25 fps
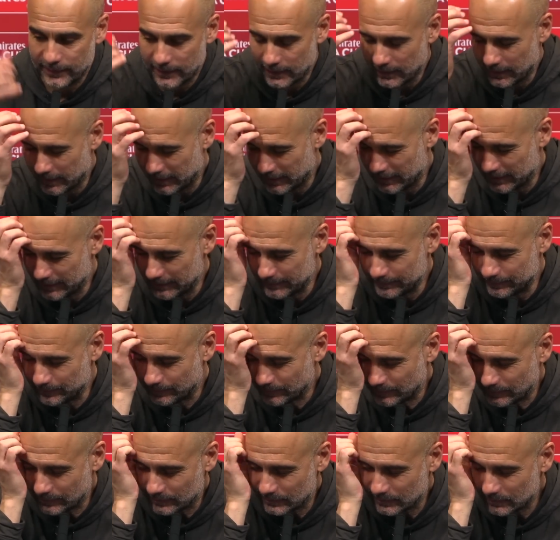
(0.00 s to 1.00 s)

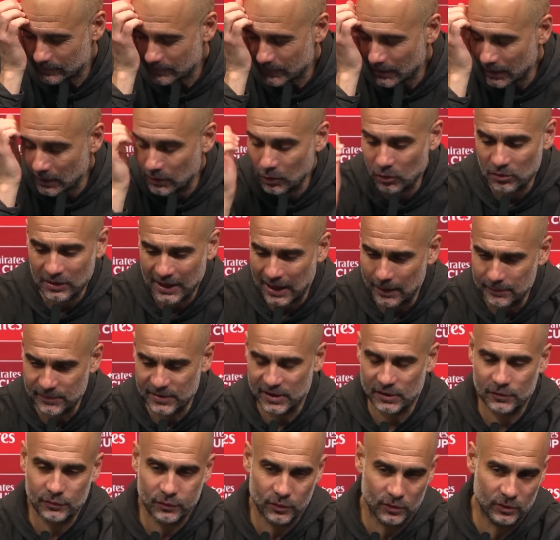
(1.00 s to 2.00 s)
not come
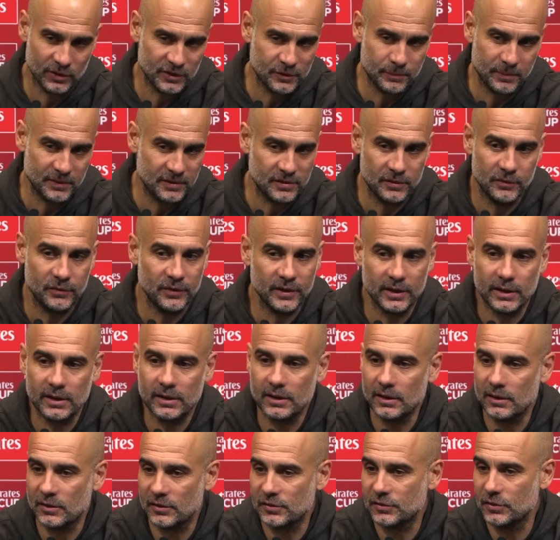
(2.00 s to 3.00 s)
just for a
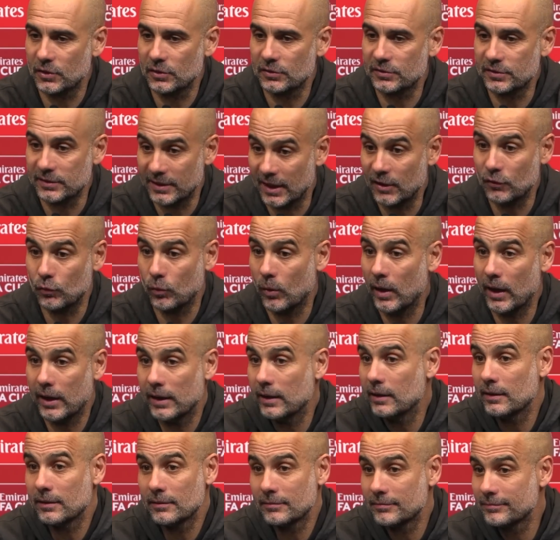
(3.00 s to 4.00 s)
specific results. That's
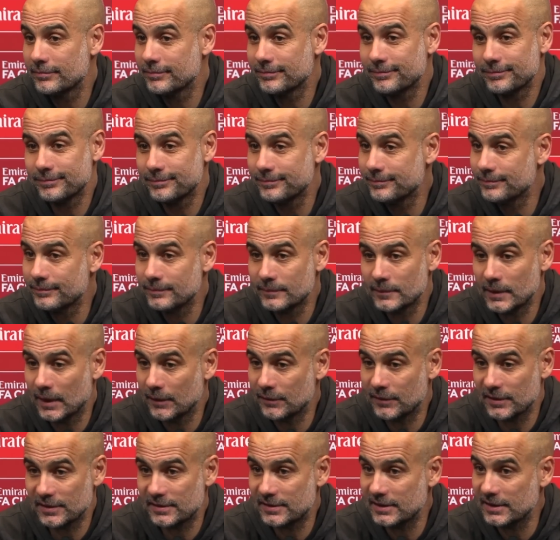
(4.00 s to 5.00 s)
why
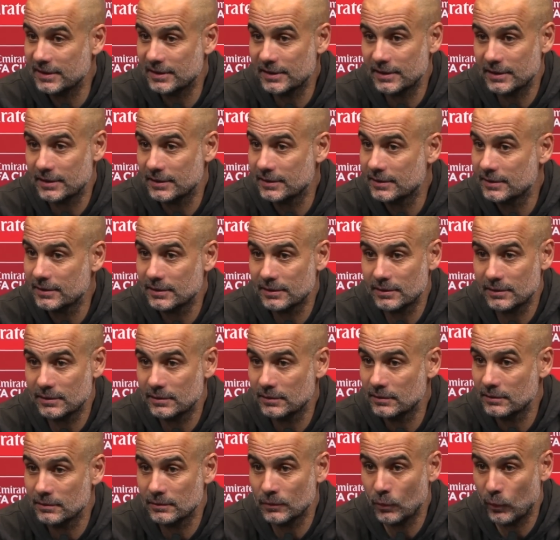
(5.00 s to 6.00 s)
after 6 years,
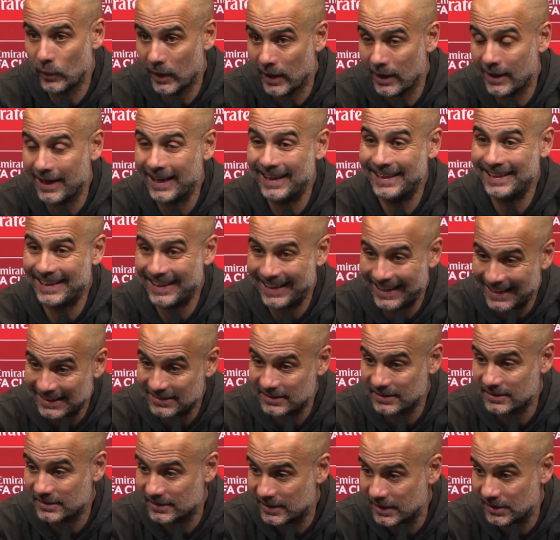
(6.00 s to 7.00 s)
we are in the
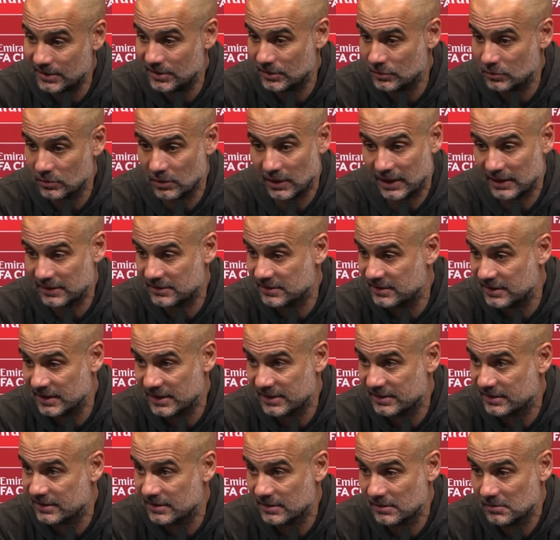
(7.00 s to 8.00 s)
last stages, the last
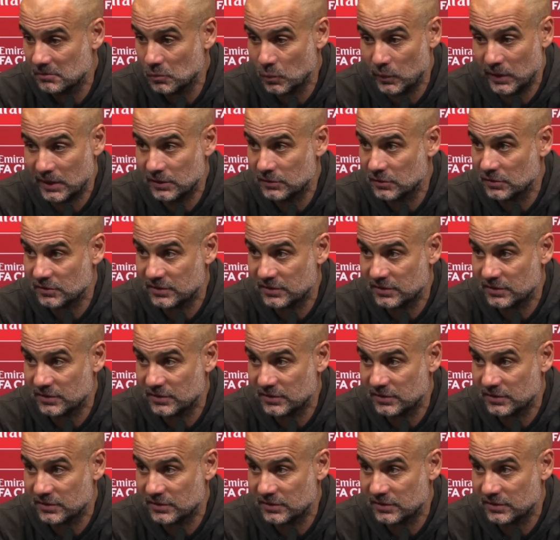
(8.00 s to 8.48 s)
6 weeks or